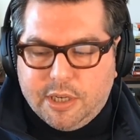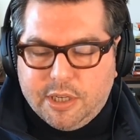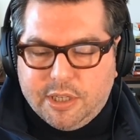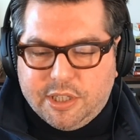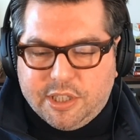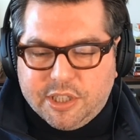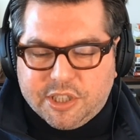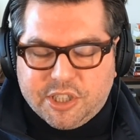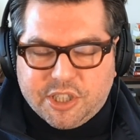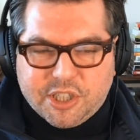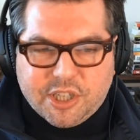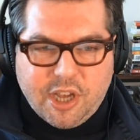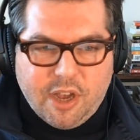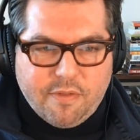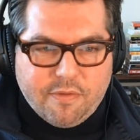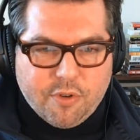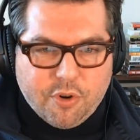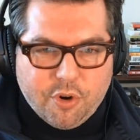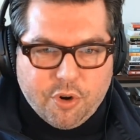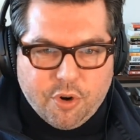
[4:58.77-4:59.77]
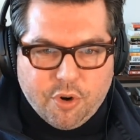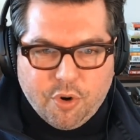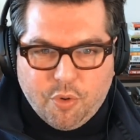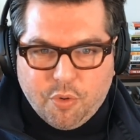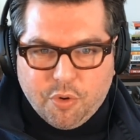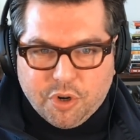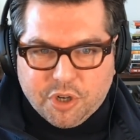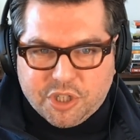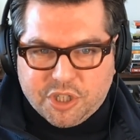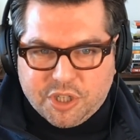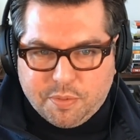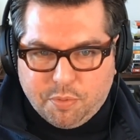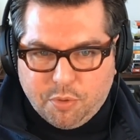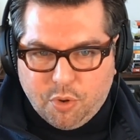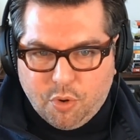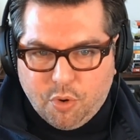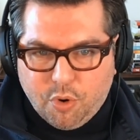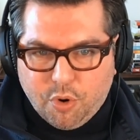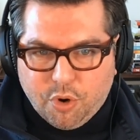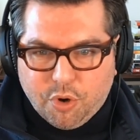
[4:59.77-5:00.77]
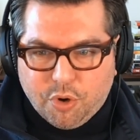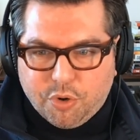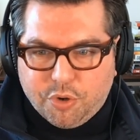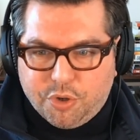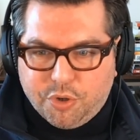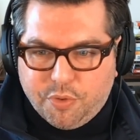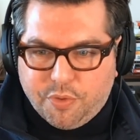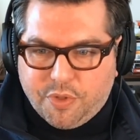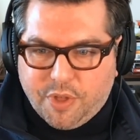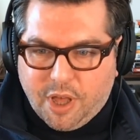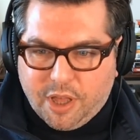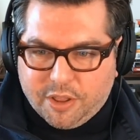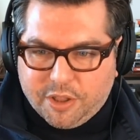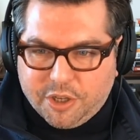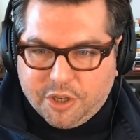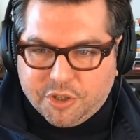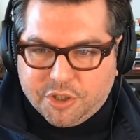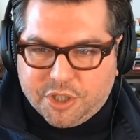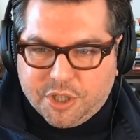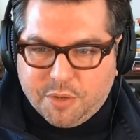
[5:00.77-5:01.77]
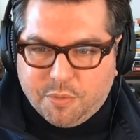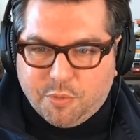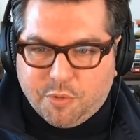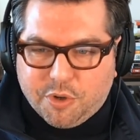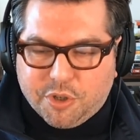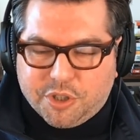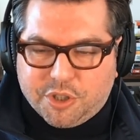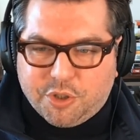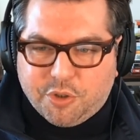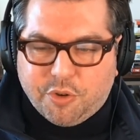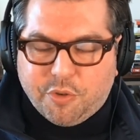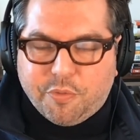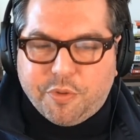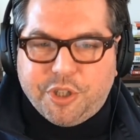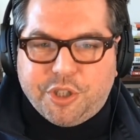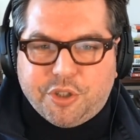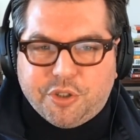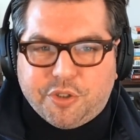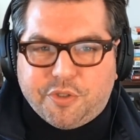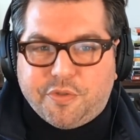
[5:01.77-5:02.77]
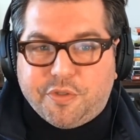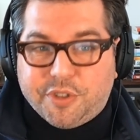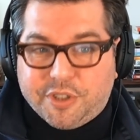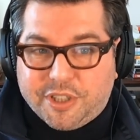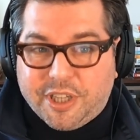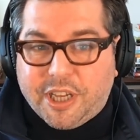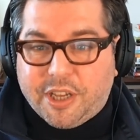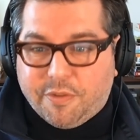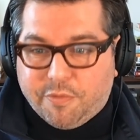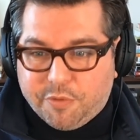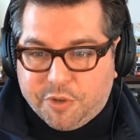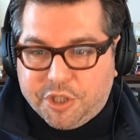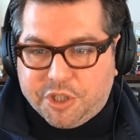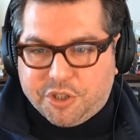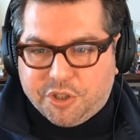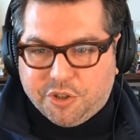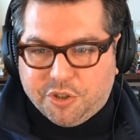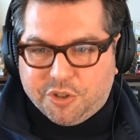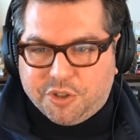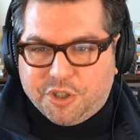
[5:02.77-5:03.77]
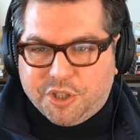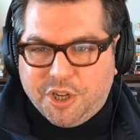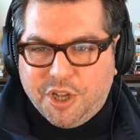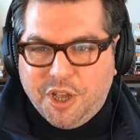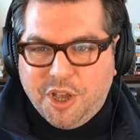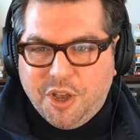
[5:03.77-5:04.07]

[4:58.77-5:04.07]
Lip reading: discover or explore or do thought leadership, where it's sort of research for the sake of research.